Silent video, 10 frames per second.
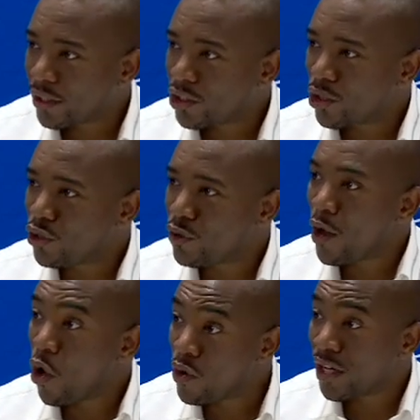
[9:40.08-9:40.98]
to be
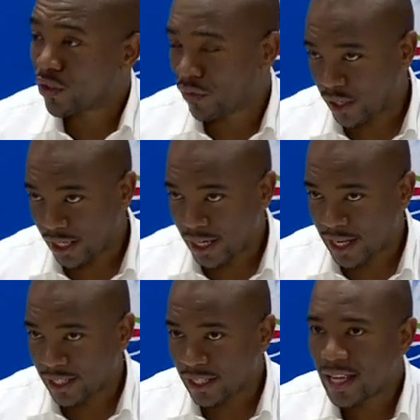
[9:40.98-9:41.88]
owners of that
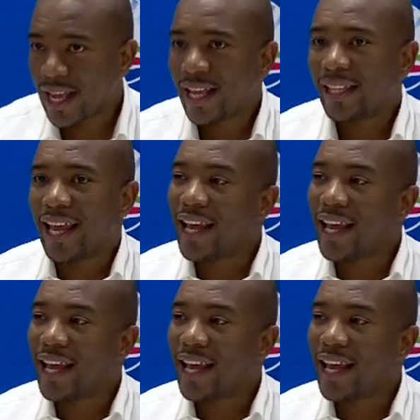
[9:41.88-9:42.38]
land. The